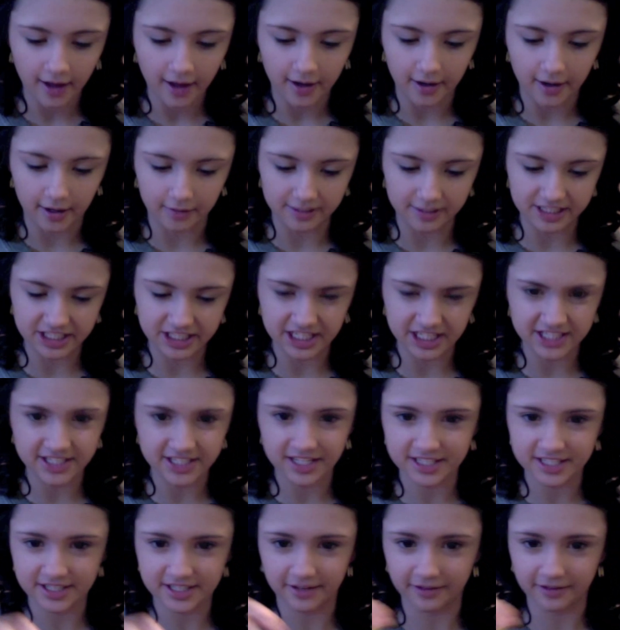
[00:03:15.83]
Um, it just
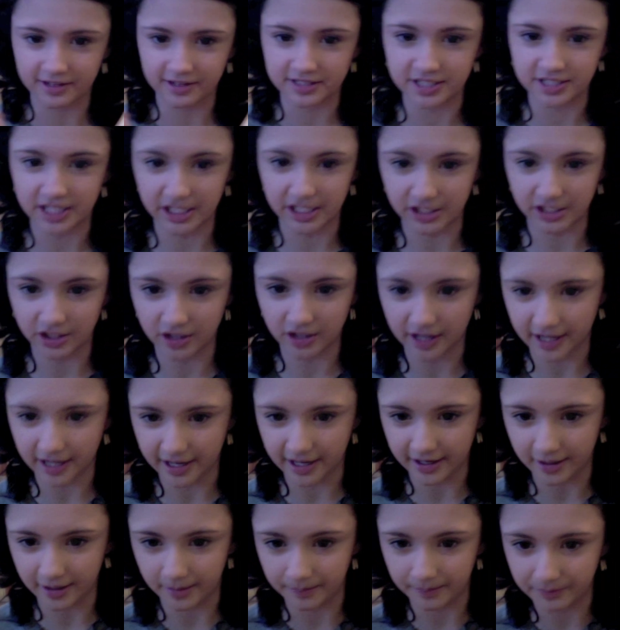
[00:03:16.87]
consists of concealer
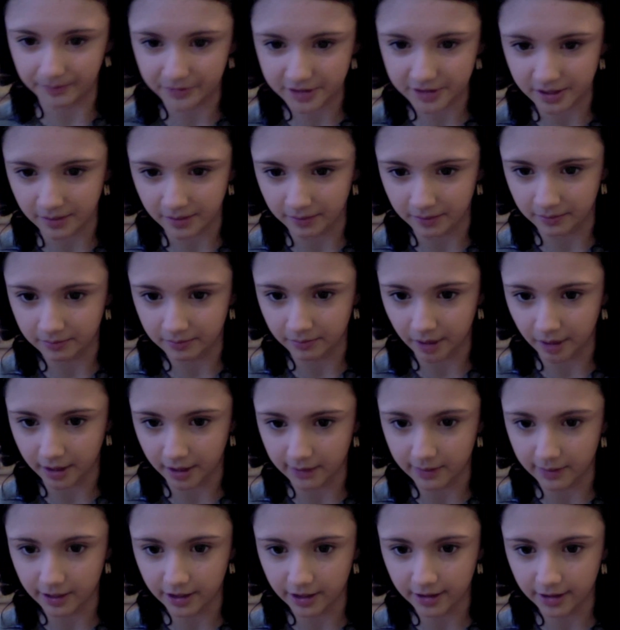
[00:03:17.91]
and um, some body
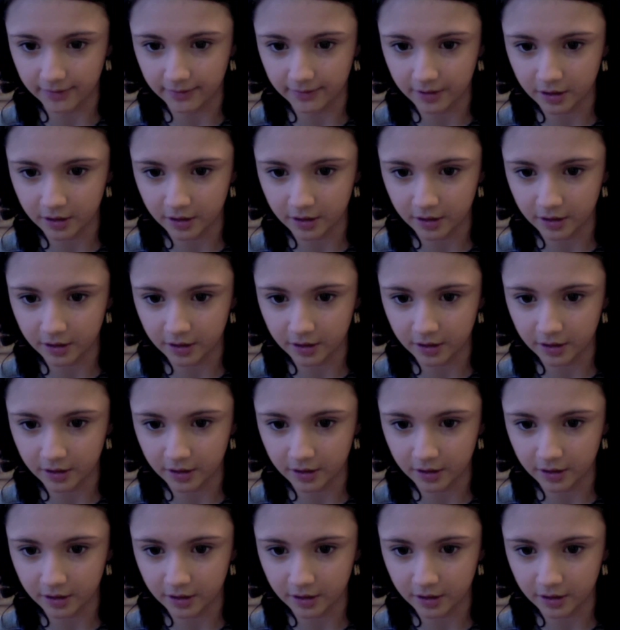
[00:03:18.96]
butter.